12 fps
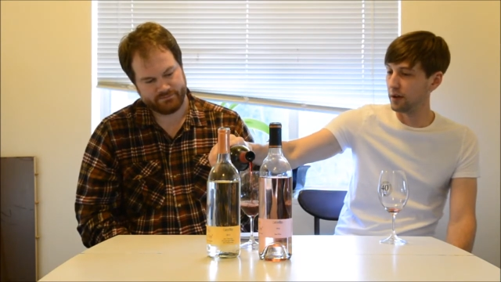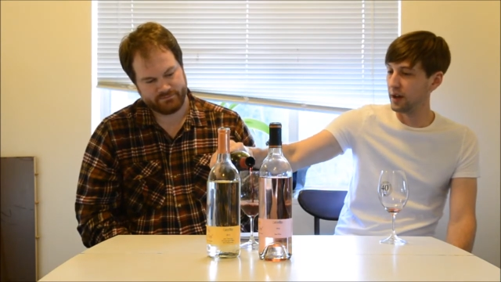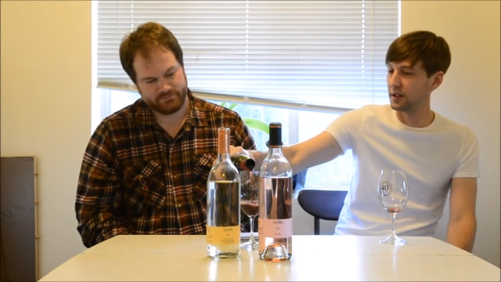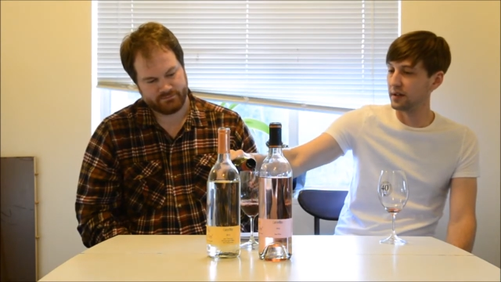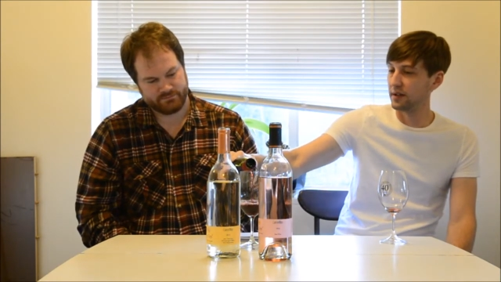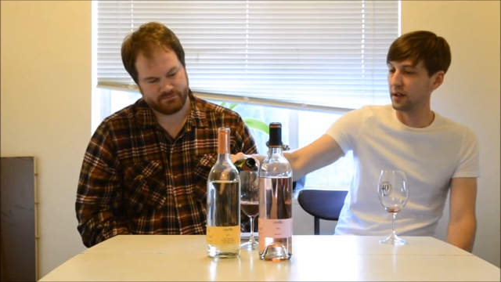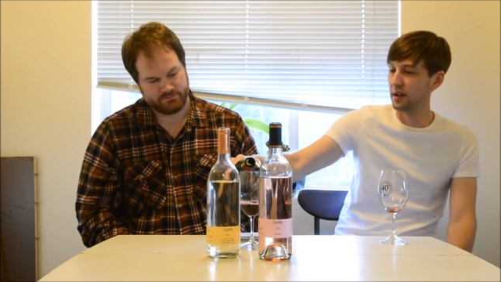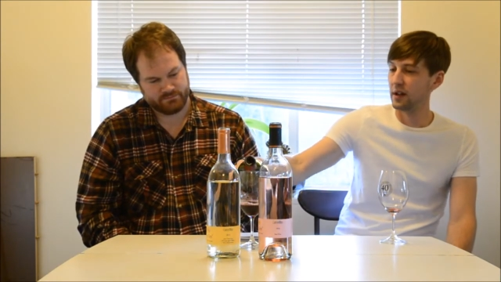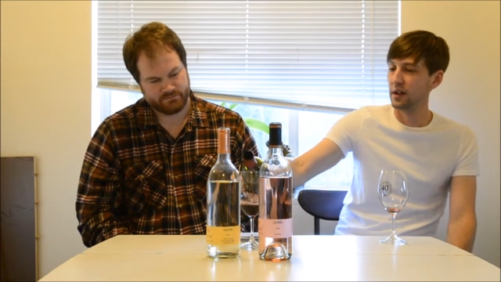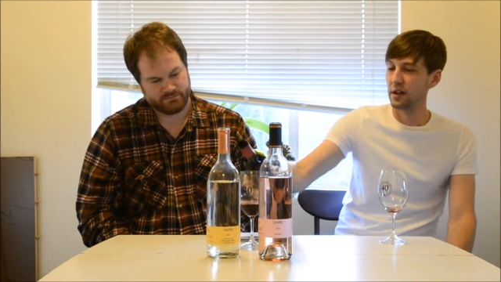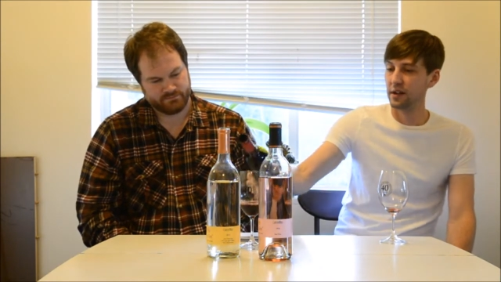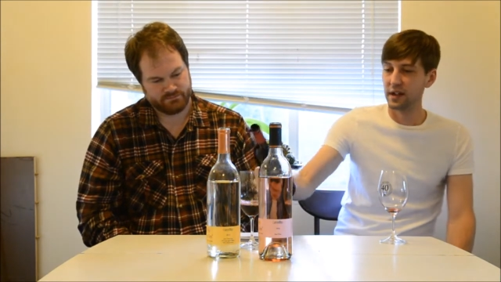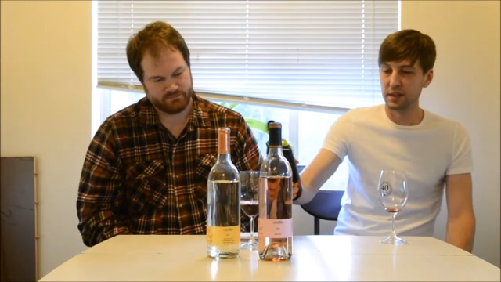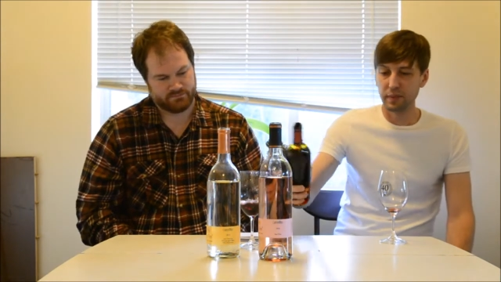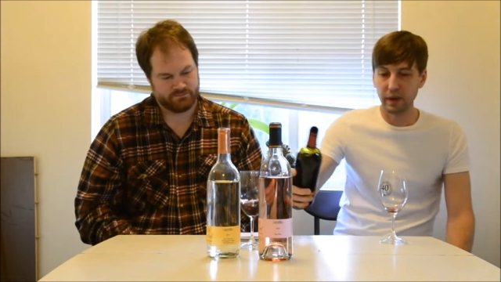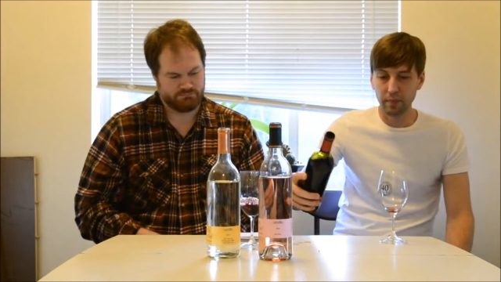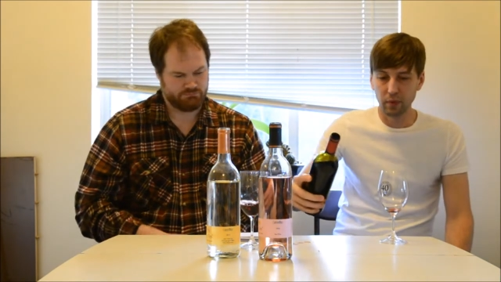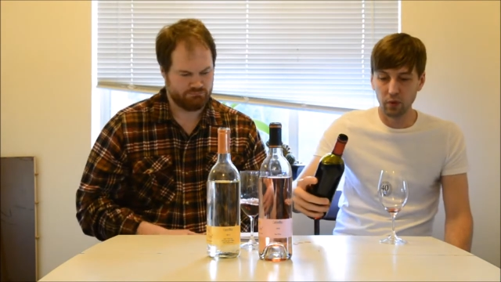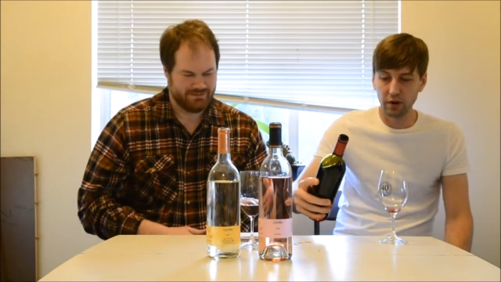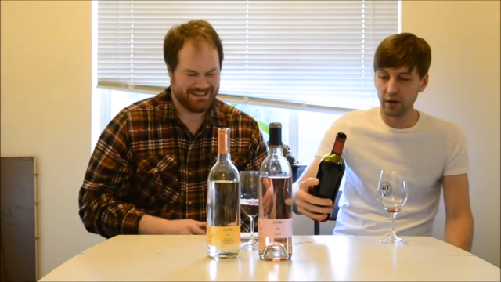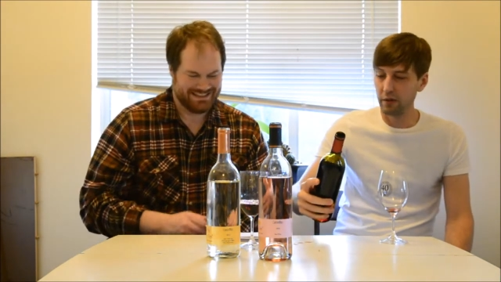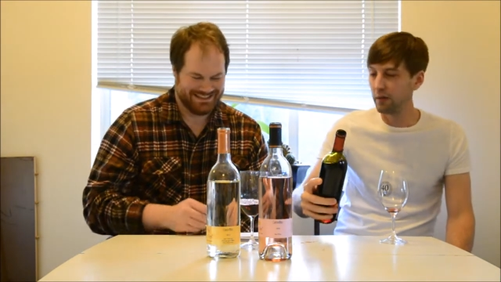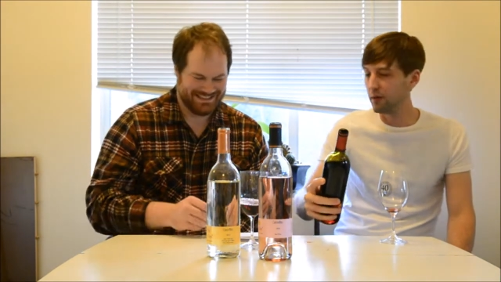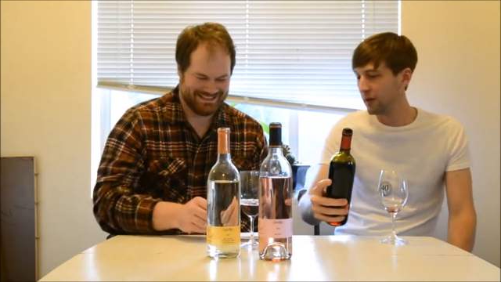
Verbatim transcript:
Speaker 1: right. So nice big pour to